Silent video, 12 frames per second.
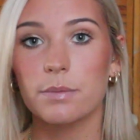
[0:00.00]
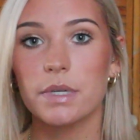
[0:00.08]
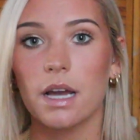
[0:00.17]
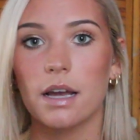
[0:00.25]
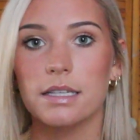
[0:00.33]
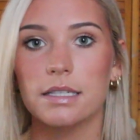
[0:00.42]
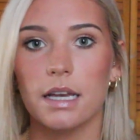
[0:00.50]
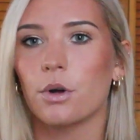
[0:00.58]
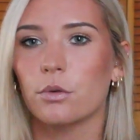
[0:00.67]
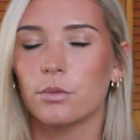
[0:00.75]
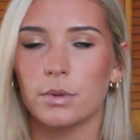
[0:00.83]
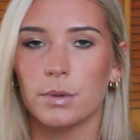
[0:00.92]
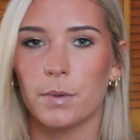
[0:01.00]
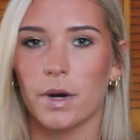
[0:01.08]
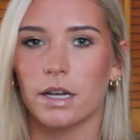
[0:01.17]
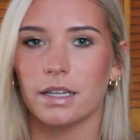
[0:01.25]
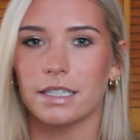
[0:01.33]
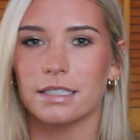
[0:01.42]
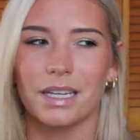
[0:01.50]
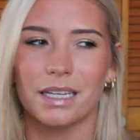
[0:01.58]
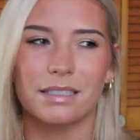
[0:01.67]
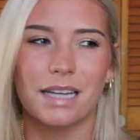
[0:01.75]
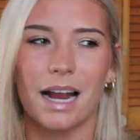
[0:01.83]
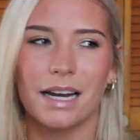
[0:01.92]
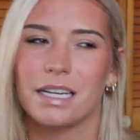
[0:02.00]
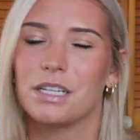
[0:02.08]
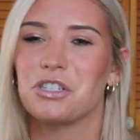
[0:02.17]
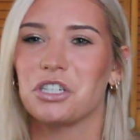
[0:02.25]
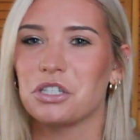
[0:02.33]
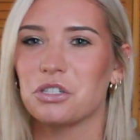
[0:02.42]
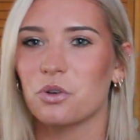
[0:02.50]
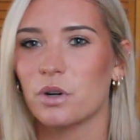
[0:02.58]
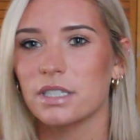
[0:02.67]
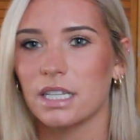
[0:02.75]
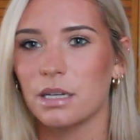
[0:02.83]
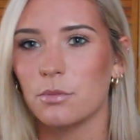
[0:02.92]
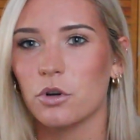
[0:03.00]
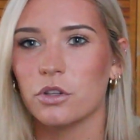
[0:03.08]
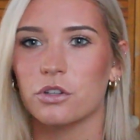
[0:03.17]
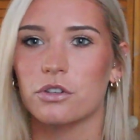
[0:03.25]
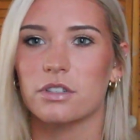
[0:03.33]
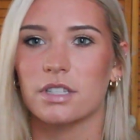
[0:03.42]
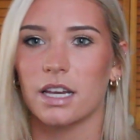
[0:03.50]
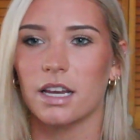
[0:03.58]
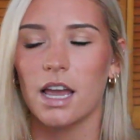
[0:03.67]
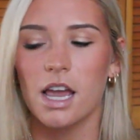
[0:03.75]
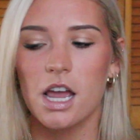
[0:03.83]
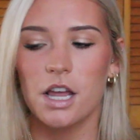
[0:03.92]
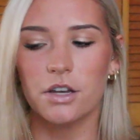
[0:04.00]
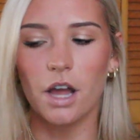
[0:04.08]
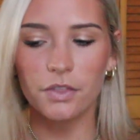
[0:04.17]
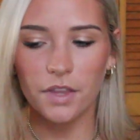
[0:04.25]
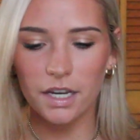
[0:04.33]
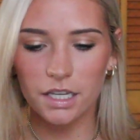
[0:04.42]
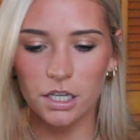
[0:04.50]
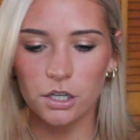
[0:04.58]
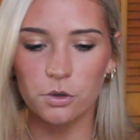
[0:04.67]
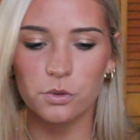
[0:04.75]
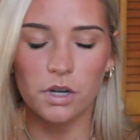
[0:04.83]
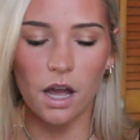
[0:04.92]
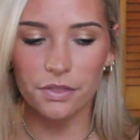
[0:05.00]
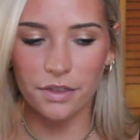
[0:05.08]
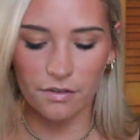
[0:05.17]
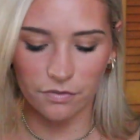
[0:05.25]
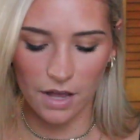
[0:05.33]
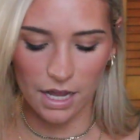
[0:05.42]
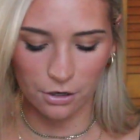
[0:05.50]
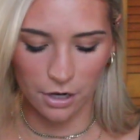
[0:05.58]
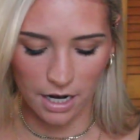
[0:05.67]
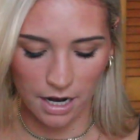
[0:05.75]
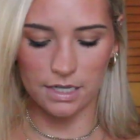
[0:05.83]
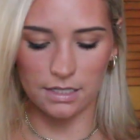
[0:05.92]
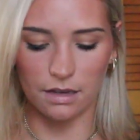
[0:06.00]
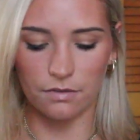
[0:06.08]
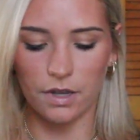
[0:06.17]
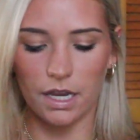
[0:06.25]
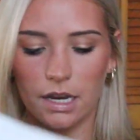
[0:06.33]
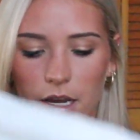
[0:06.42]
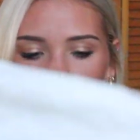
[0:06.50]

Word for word: because I don't want to be wearing like like tiny jean shorts anymore. They're just like not that cute, not that flattering. These have like